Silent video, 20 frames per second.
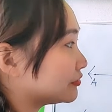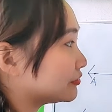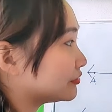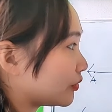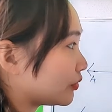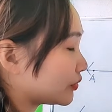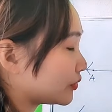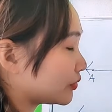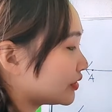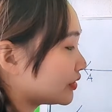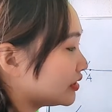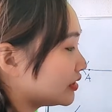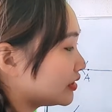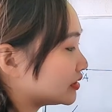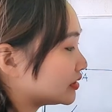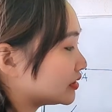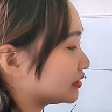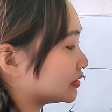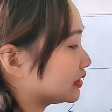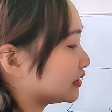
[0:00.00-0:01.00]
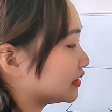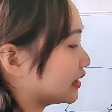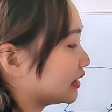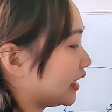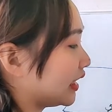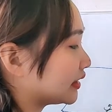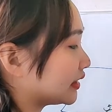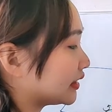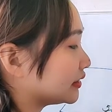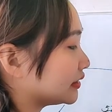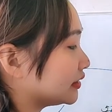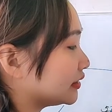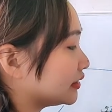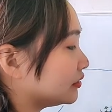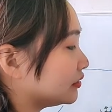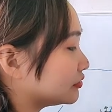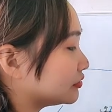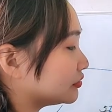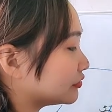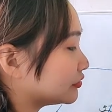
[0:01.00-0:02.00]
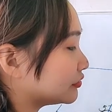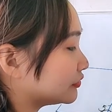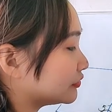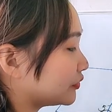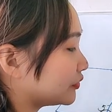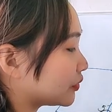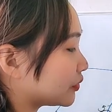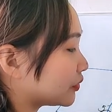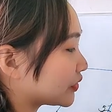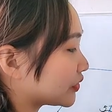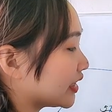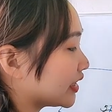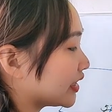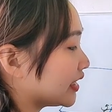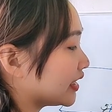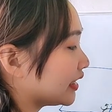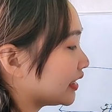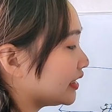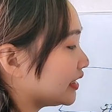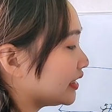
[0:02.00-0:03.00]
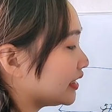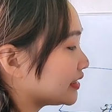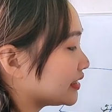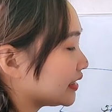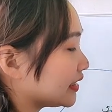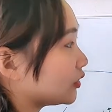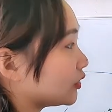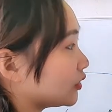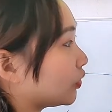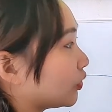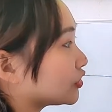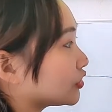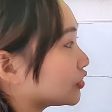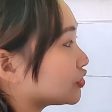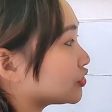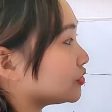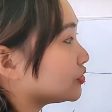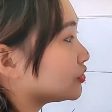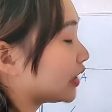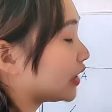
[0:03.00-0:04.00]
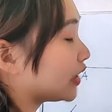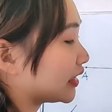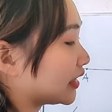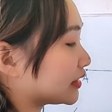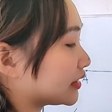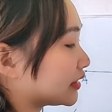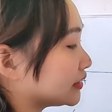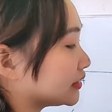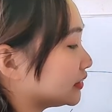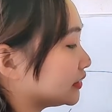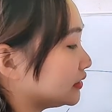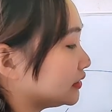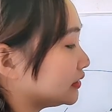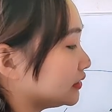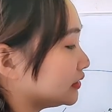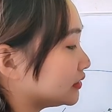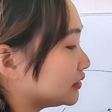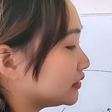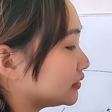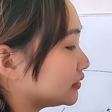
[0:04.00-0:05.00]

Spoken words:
4, angle 4 is equal to angle